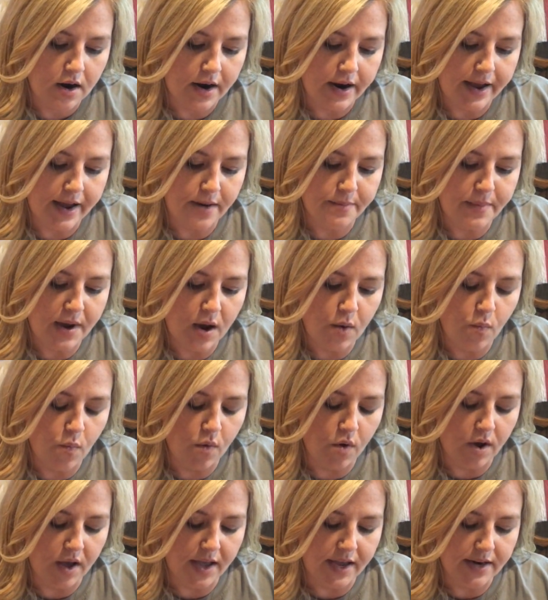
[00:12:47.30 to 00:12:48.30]
and my
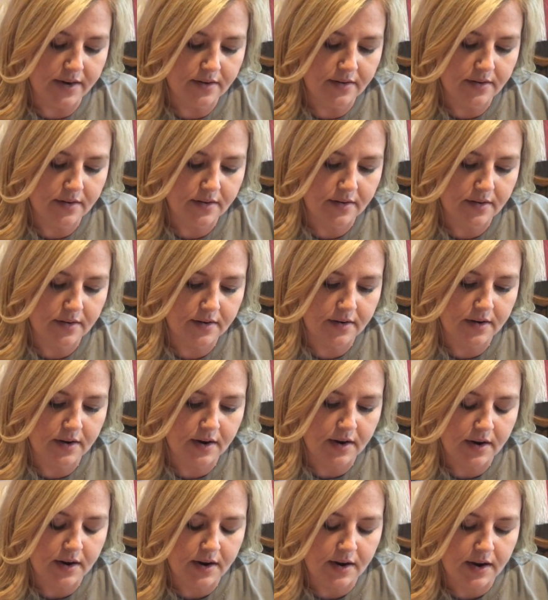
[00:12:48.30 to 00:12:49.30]
1,
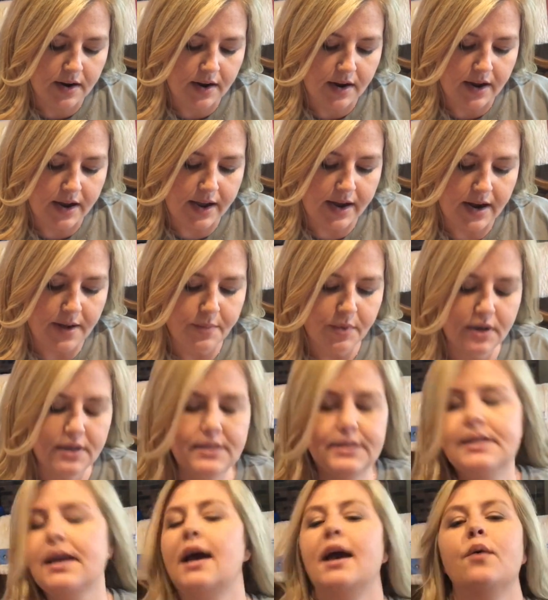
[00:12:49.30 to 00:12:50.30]
and I'm going
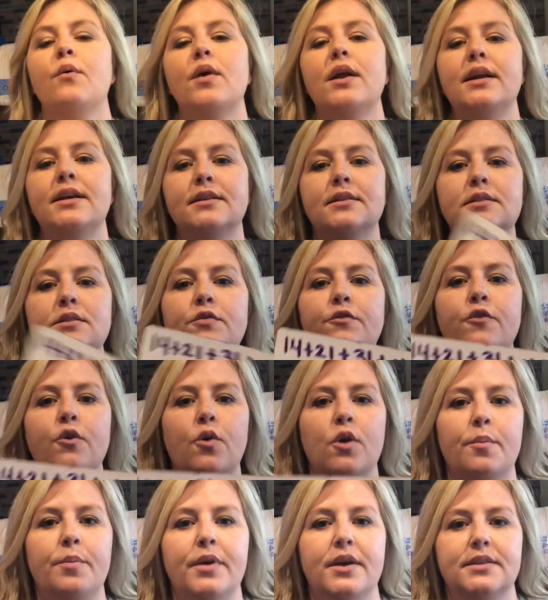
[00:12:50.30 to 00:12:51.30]
to say, what is
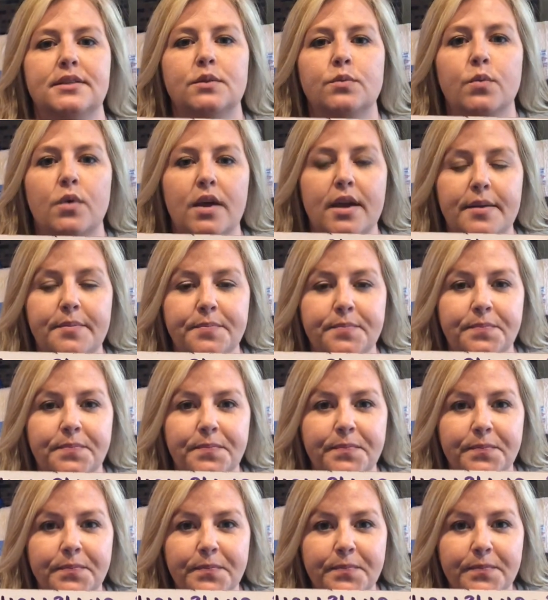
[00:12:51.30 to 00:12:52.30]
4 plus 1?
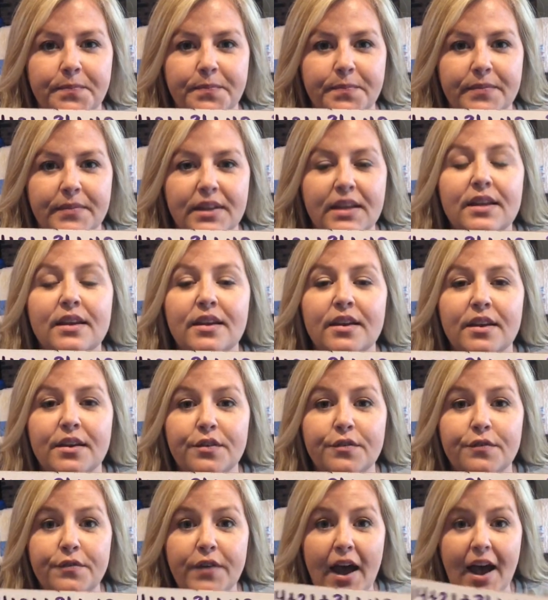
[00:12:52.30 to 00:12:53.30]

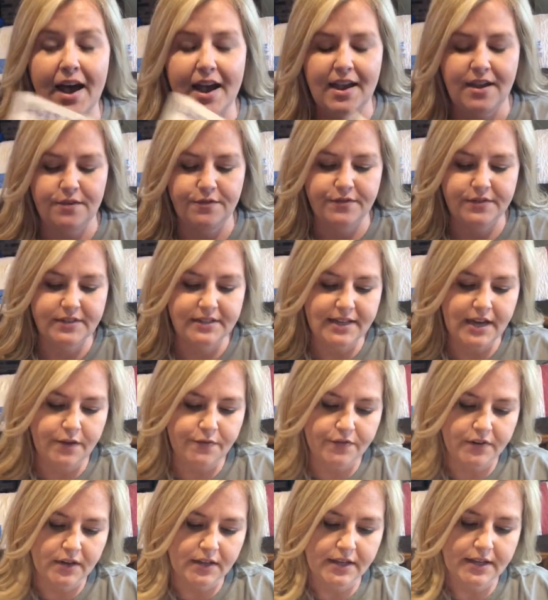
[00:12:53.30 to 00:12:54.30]
5,
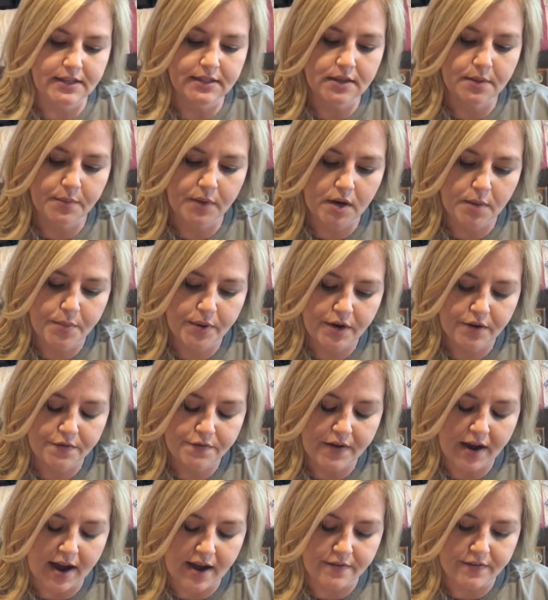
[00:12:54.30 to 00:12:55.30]
definitely. So I'm going to put a
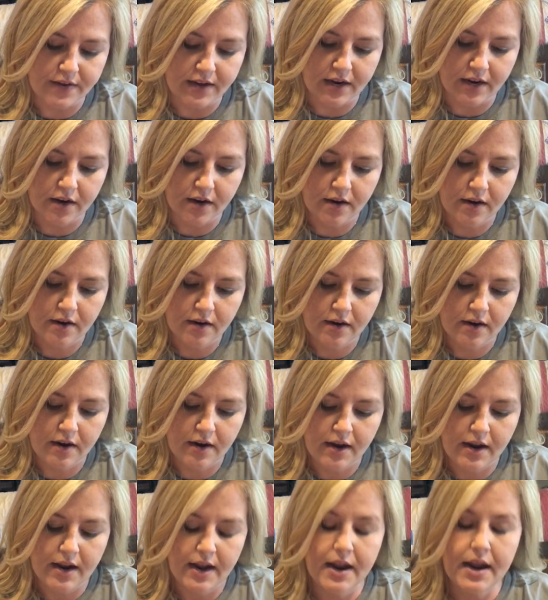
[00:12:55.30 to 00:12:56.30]
5 here,
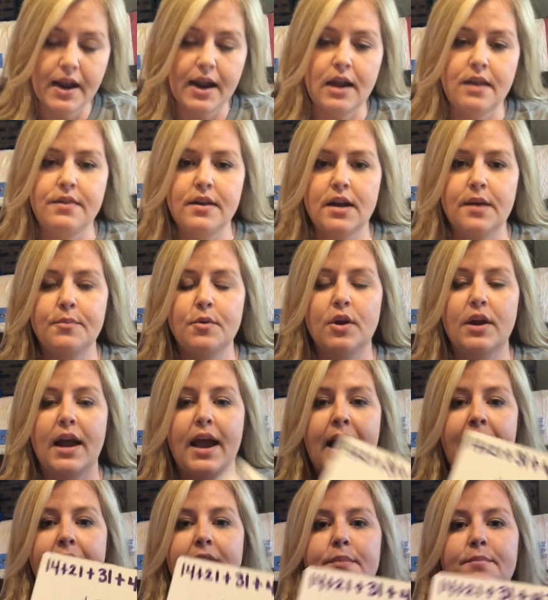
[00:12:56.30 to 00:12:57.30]
and then I'm going to
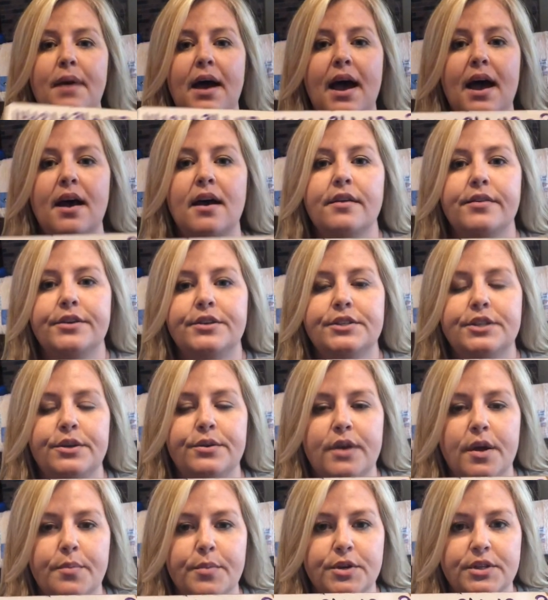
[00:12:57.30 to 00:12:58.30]
add my other 2
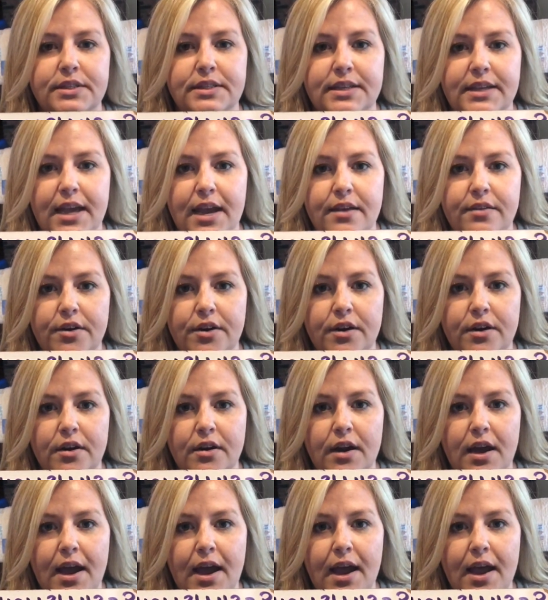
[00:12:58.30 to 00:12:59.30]
numbers together.
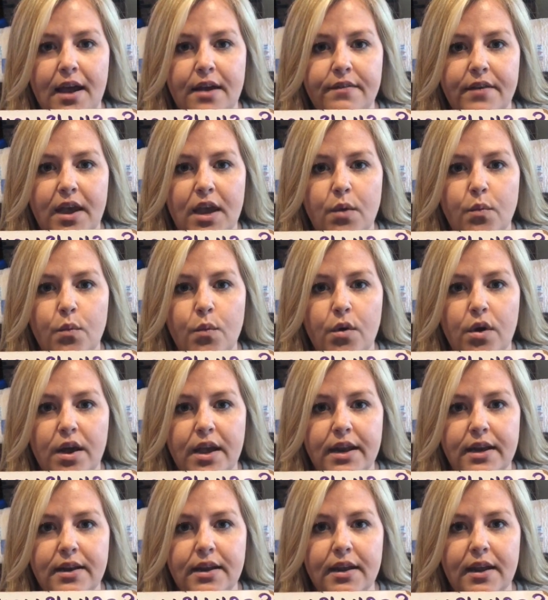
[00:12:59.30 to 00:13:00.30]
I have a
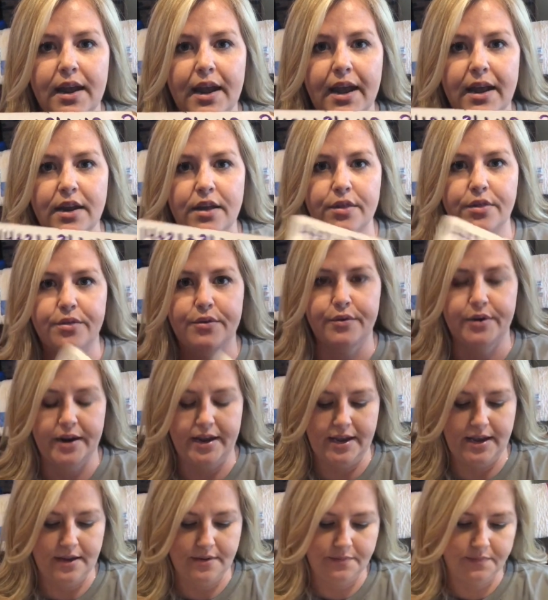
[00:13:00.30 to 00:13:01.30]
1 and a
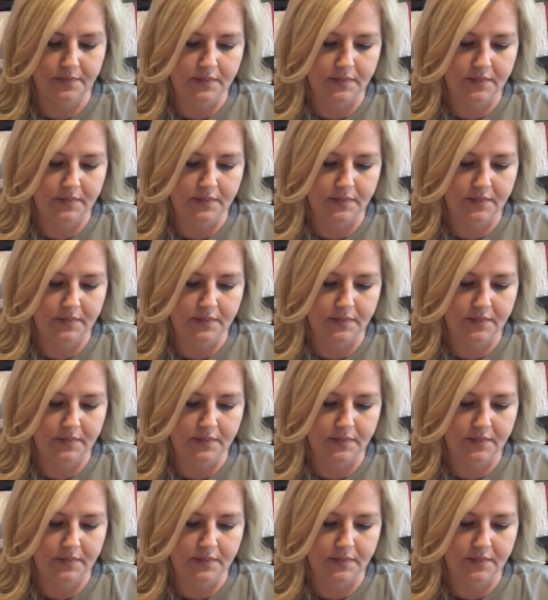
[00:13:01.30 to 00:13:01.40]
3.